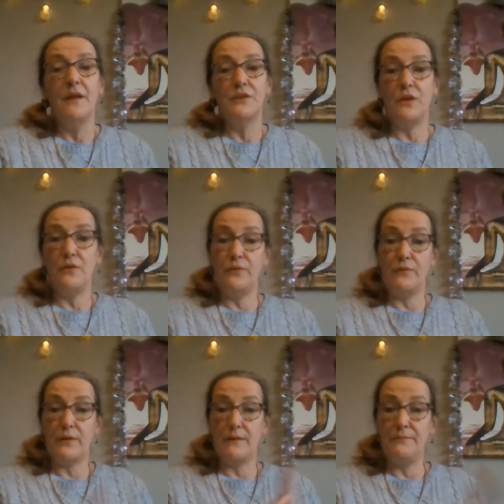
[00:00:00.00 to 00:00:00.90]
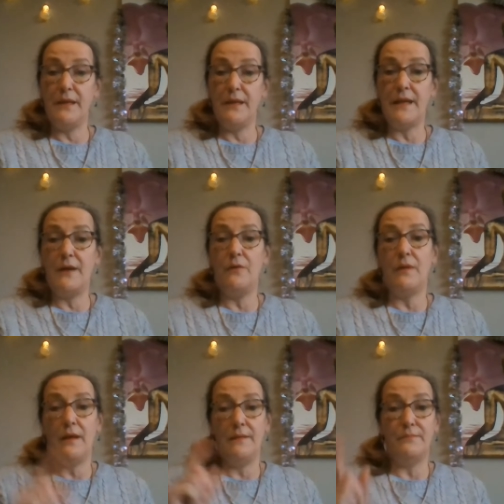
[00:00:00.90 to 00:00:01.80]
So you can pay now
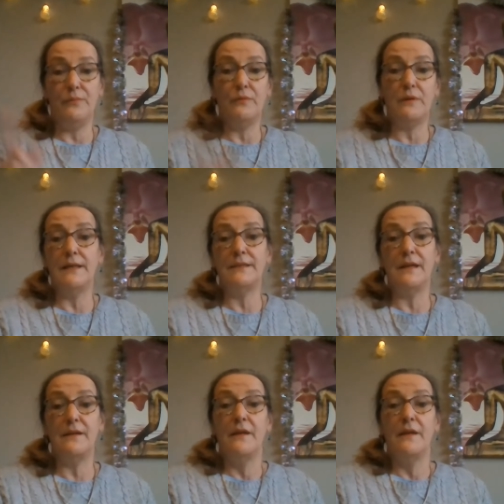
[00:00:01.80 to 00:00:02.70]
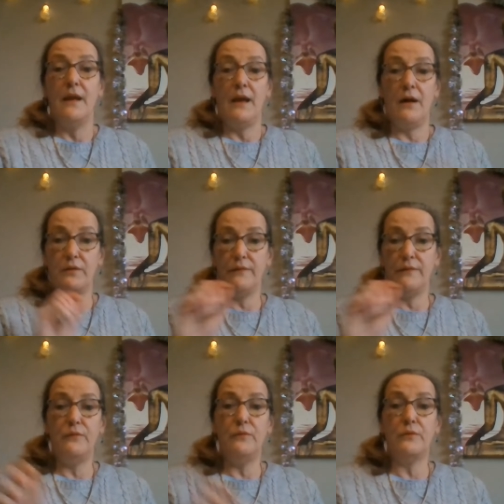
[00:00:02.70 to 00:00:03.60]
and book later. I'll give
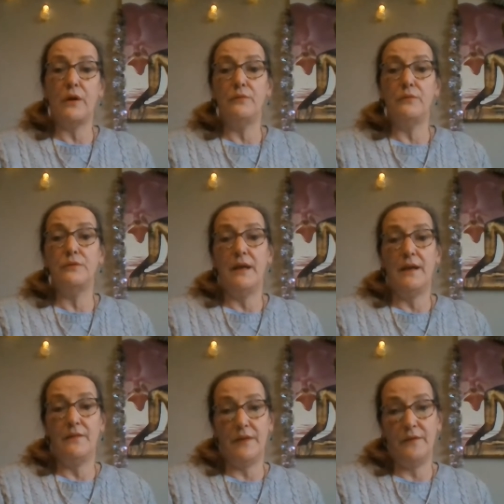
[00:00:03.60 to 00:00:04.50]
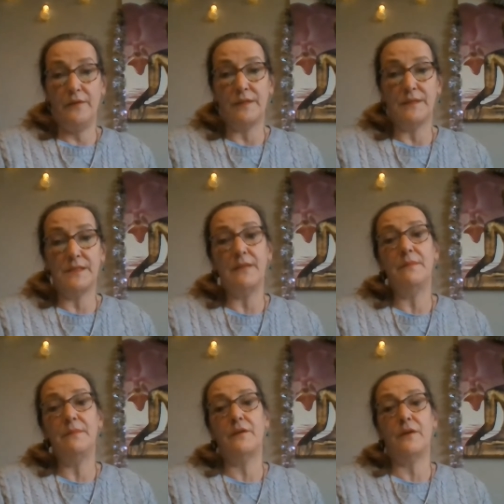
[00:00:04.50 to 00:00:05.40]
you a code and then you can send
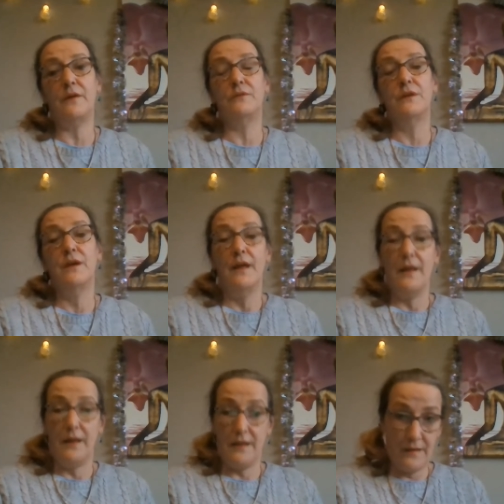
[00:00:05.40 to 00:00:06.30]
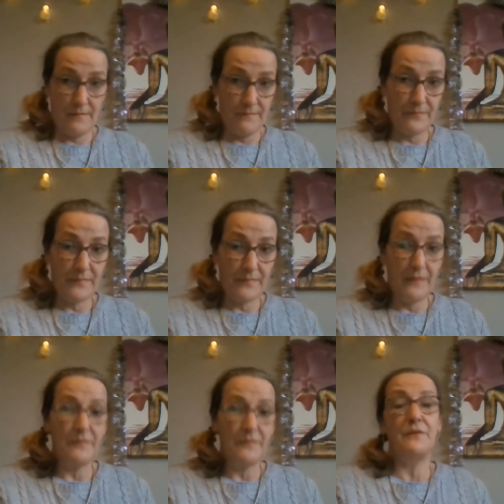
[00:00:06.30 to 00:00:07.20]
me the code um,
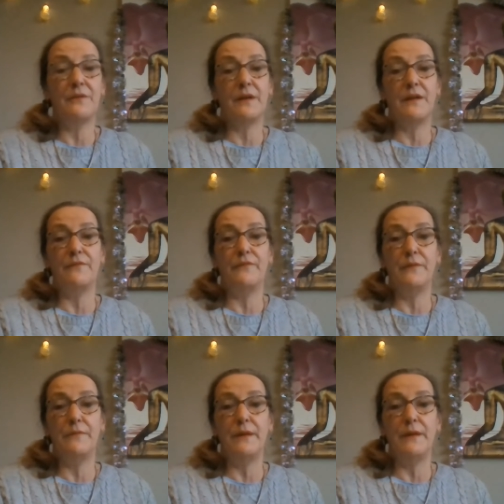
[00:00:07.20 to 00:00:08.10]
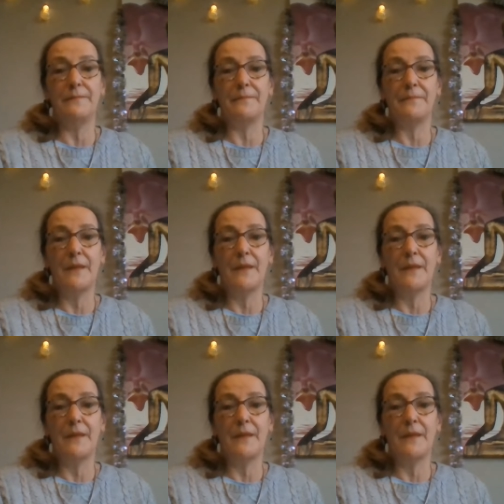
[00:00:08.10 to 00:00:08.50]
and then you can have the free reading.